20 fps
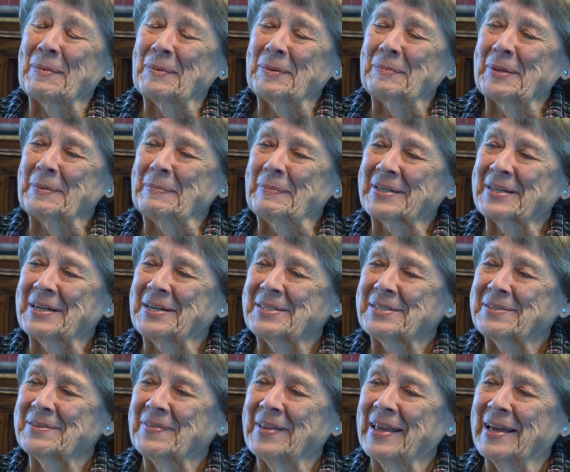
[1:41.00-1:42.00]
probably
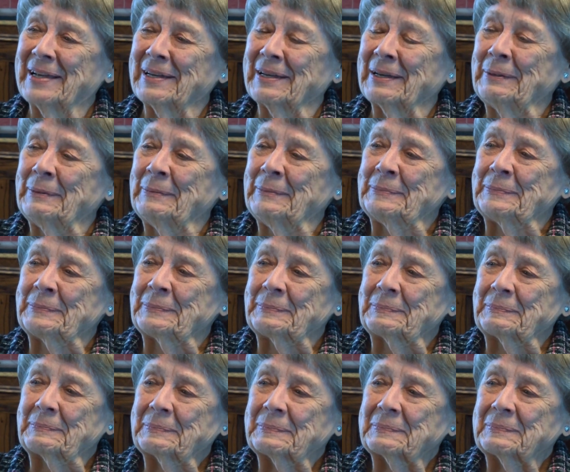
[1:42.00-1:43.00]
because of that.
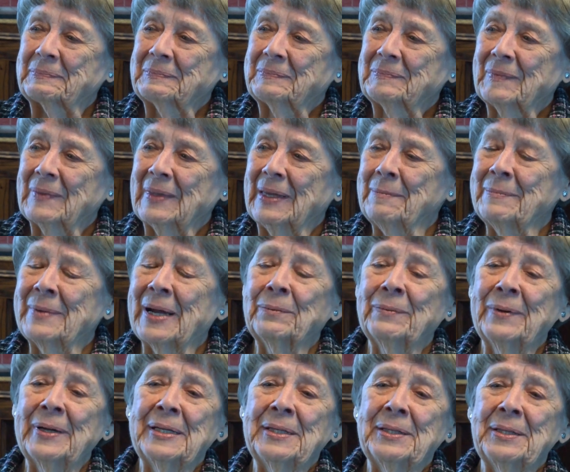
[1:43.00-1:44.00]
I
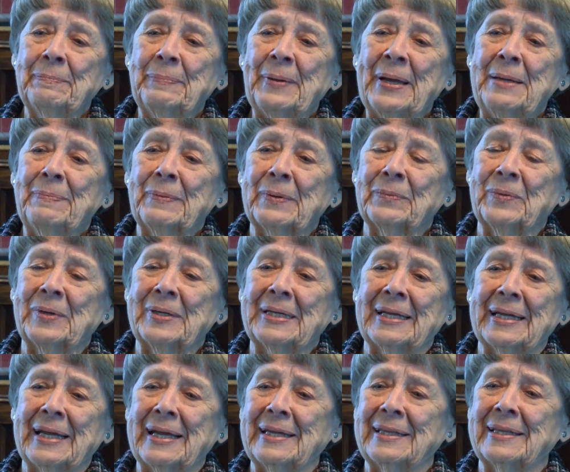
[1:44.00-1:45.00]
read in the paper one
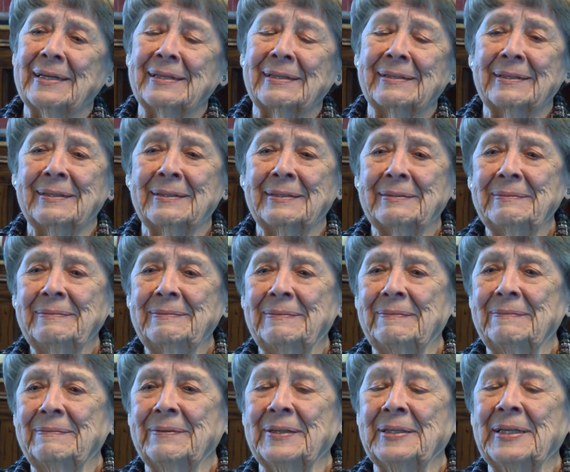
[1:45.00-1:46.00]
day that uh,
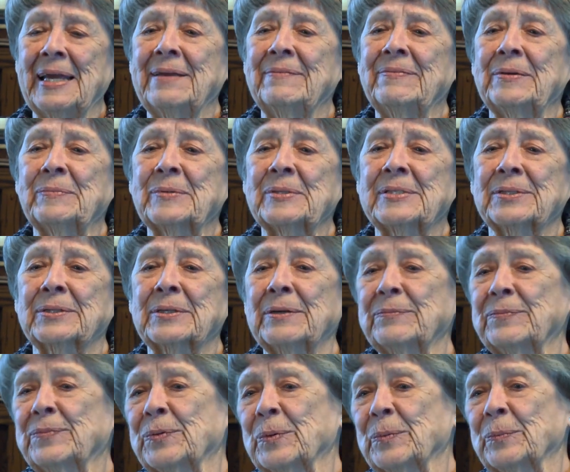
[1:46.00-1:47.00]
the Navy was looking
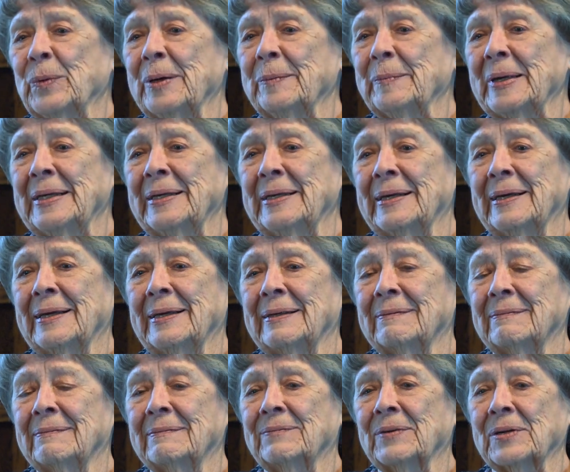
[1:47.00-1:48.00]
for women
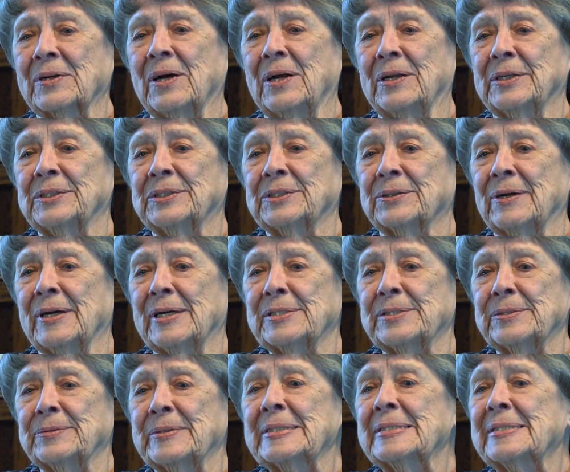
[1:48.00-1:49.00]
and for college
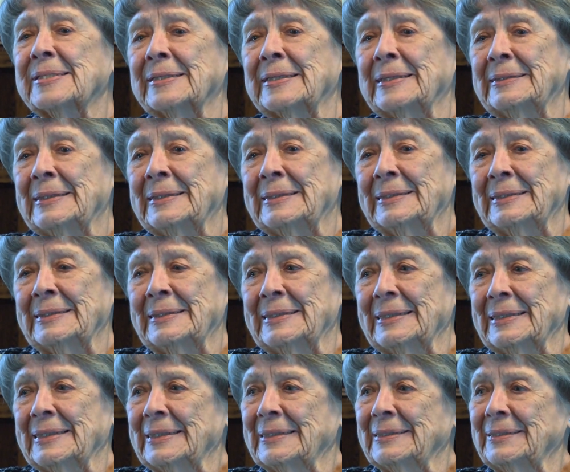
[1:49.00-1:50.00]
graduates,
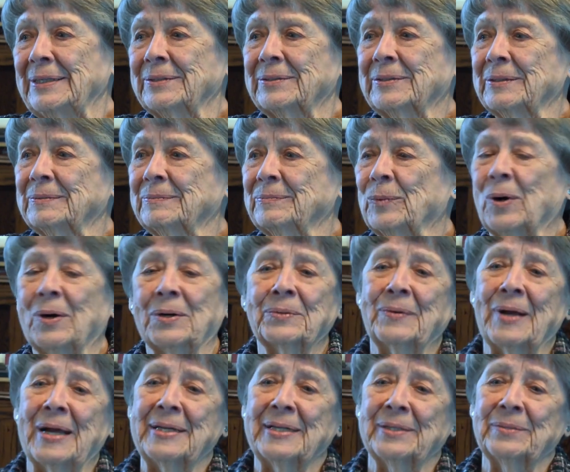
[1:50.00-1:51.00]
and you could walk
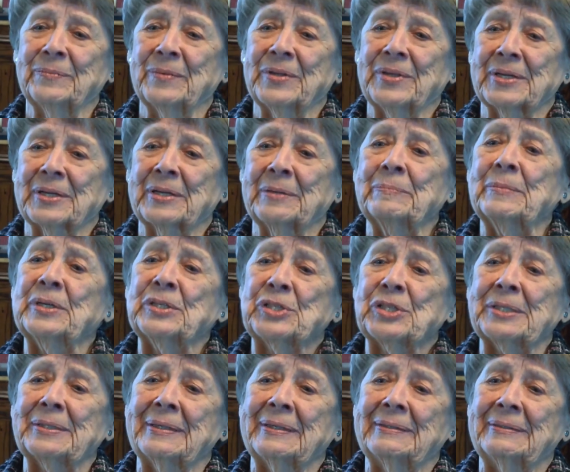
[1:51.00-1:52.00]
right in with a
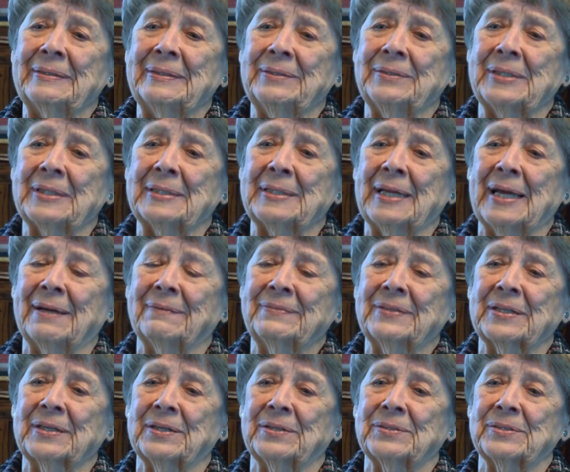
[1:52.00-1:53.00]
commission. You didn't have
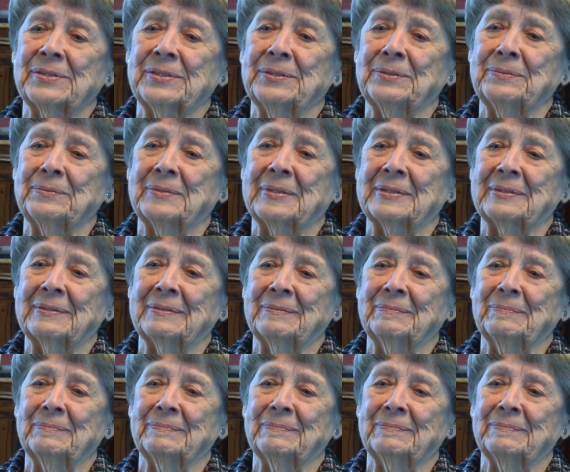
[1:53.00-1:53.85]
to go to uh,